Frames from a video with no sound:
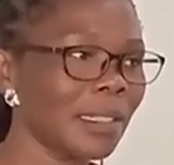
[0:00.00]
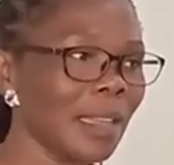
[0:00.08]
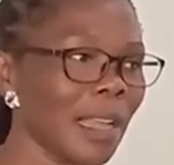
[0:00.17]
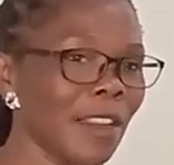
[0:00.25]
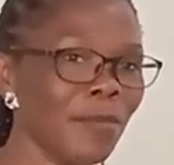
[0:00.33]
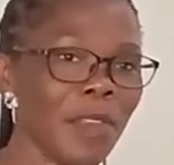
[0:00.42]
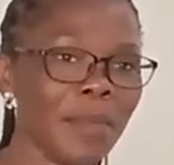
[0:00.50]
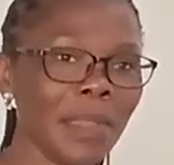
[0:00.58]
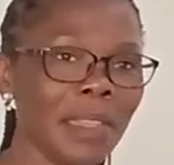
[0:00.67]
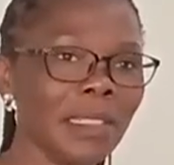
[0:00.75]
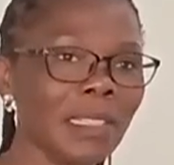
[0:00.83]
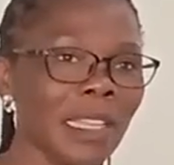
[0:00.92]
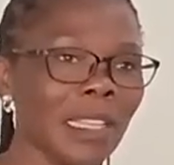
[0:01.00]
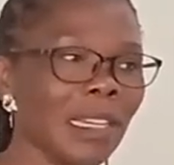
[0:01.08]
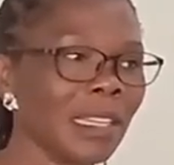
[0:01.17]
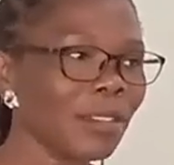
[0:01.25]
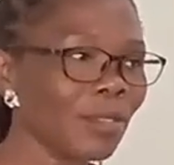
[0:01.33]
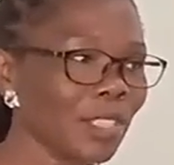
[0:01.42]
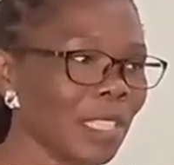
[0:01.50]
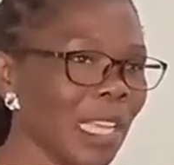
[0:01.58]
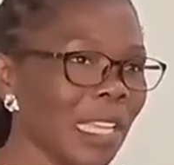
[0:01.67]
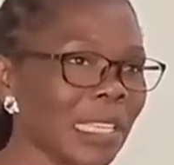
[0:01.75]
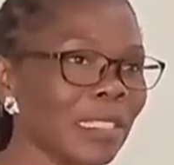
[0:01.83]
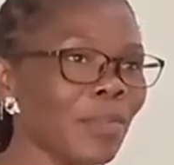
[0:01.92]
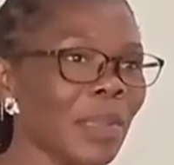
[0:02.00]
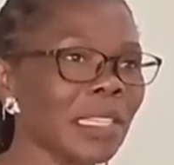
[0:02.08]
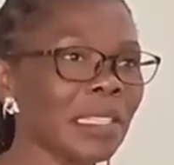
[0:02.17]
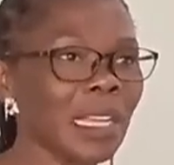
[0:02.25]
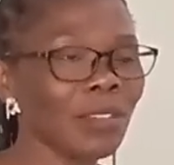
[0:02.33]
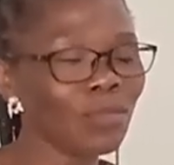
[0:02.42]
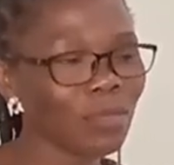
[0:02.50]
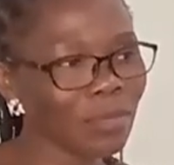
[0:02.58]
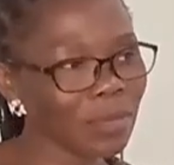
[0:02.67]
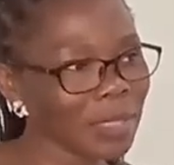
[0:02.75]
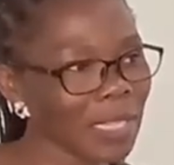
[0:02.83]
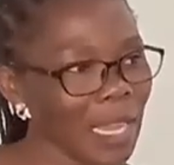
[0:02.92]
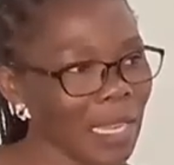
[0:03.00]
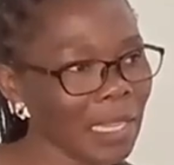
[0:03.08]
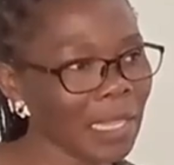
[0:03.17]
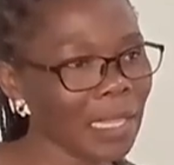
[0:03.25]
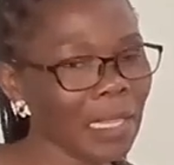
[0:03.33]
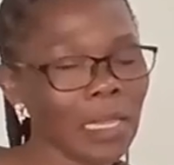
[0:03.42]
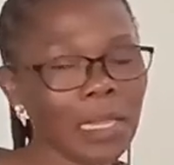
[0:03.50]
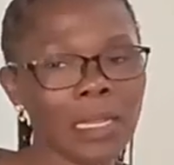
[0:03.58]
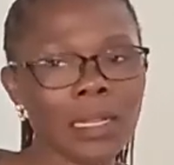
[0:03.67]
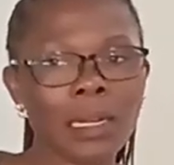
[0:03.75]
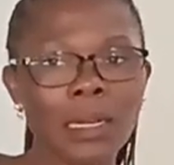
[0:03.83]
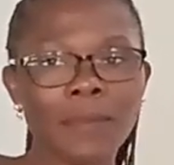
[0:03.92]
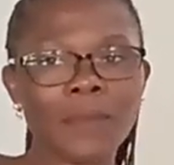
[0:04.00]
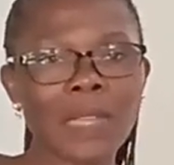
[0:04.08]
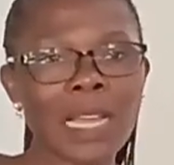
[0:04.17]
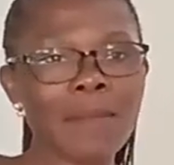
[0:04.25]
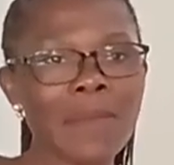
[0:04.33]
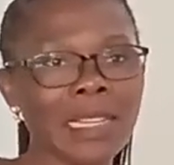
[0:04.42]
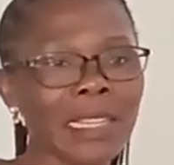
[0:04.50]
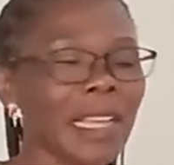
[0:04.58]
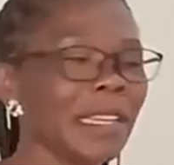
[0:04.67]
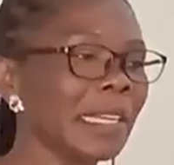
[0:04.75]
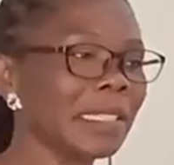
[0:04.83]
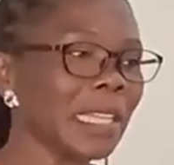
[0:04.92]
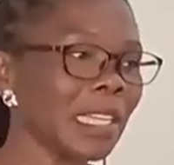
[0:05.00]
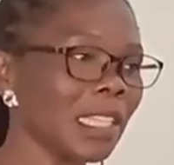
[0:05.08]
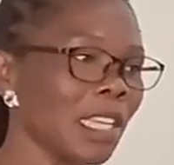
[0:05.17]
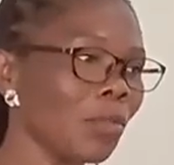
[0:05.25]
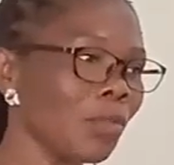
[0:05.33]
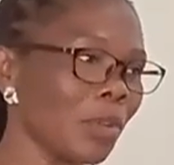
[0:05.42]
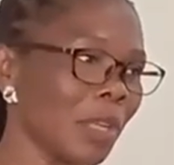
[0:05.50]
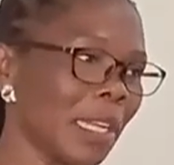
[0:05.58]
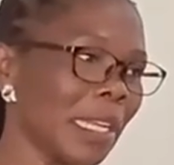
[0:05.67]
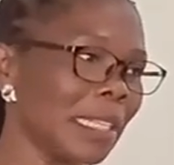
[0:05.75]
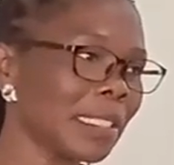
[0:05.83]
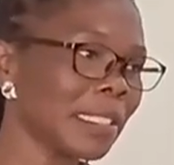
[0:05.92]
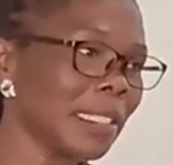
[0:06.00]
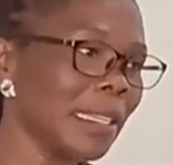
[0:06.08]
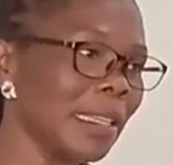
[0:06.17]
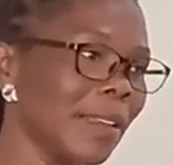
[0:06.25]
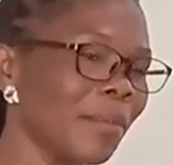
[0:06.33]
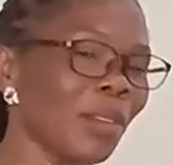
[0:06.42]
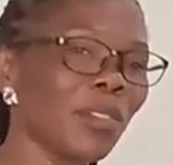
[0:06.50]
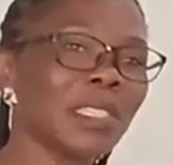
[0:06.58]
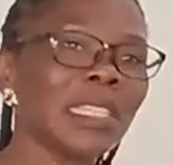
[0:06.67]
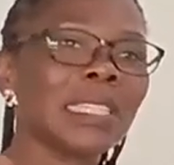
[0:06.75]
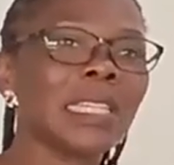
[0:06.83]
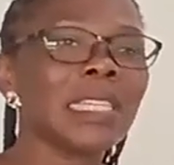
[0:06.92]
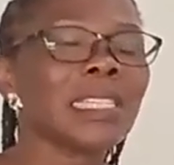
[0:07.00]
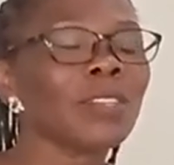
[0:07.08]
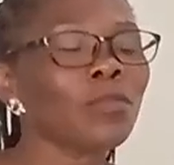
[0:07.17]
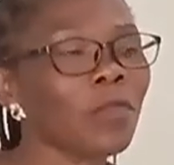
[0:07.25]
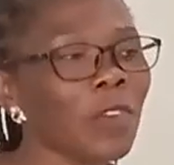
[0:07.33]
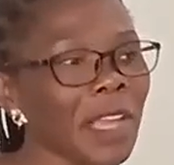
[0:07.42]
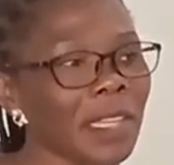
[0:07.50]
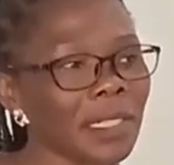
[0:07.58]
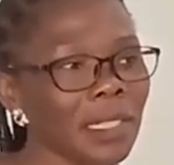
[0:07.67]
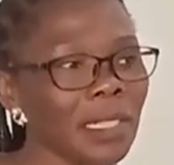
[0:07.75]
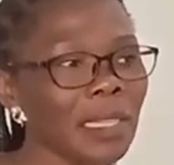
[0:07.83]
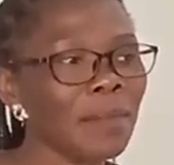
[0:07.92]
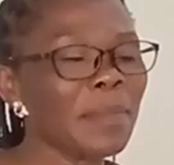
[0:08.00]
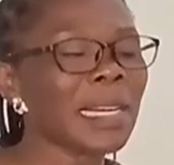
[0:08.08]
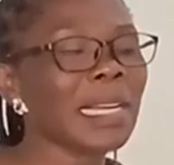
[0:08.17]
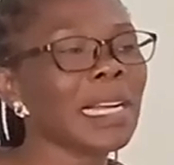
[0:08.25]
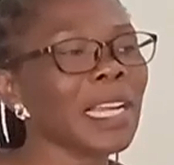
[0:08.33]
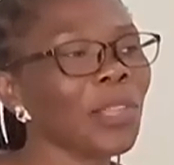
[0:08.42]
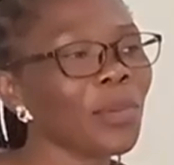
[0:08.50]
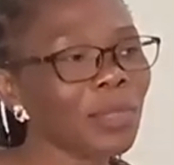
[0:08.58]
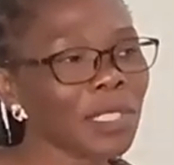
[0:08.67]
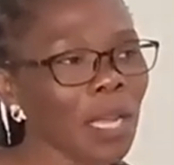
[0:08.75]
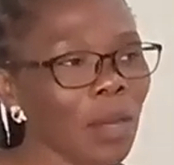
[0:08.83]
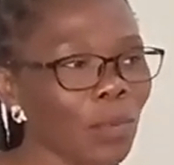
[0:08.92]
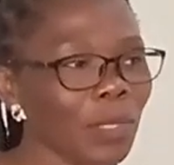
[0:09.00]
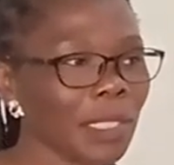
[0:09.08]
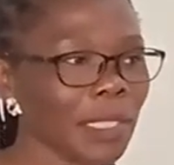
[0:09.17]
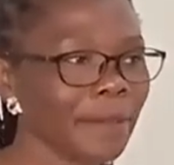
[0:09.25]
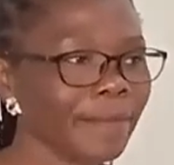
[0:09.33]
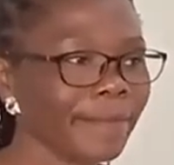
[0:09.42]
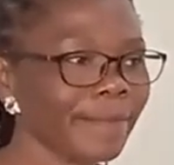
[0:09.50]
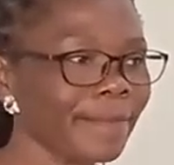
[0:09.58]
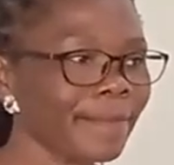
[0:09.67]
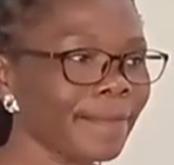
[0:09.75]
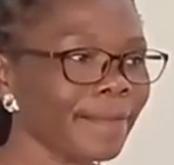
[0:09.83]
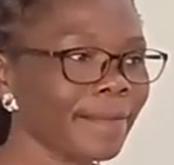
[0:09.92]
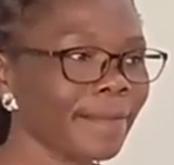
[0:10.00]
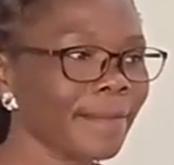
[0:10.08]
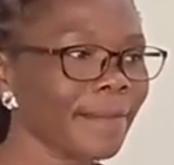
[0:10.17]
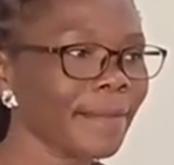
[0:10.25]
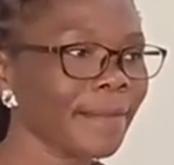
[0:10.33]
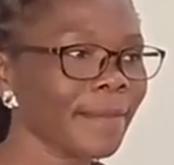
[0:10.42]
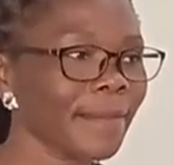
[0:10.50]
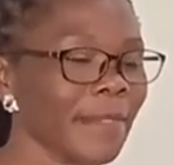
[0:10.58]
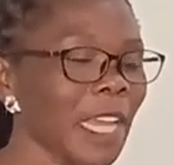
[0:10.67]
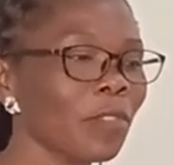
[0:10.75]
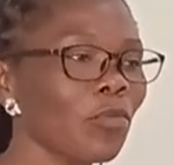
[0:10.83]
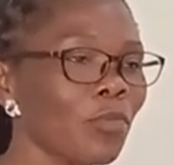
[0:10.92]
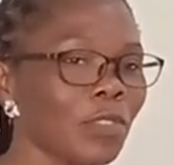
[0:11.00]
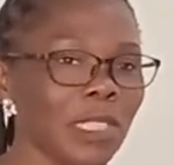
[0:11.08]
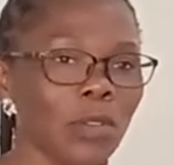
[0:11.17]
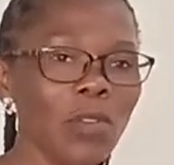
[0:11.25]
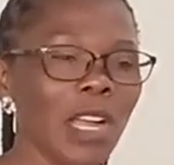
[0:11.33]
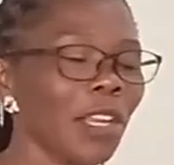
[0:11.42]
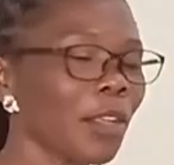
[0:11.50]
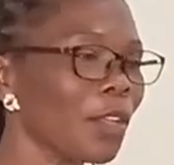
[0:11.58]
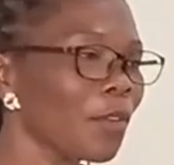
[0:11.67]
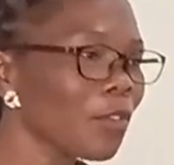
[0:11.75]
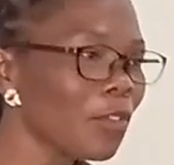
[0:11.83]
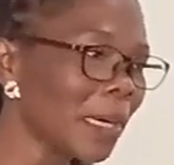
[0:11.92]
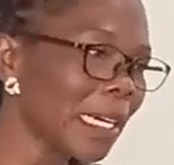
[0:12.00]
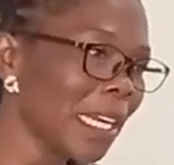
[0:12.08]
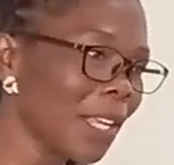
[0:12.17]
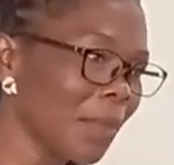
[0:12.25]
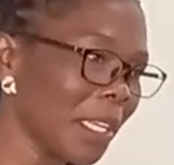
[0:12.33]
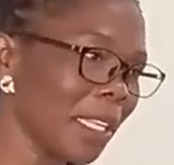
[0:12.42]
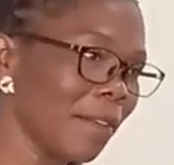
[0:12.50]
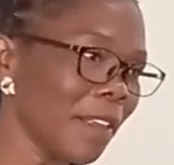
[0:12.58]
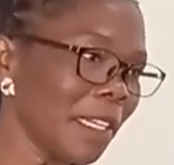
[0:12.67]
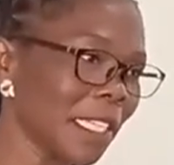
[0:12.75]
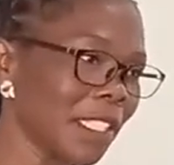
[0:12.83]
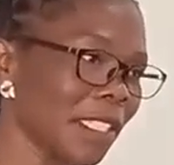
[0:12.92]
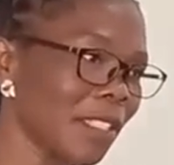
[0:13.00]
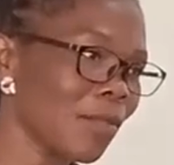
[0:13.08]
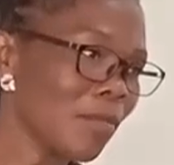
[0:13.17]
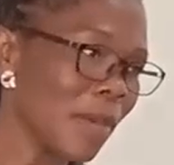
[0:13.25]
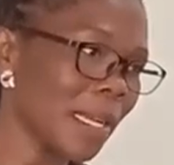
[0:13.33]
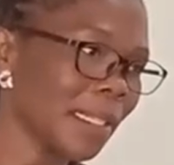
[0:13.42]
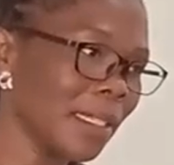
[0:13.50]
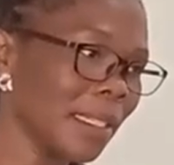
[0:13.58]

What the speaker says: I remember this other lady was saying it's better to stay in the urban areas than the rural areas because it's easy to find maganyu town. Who can give you maganyu in the village? No one.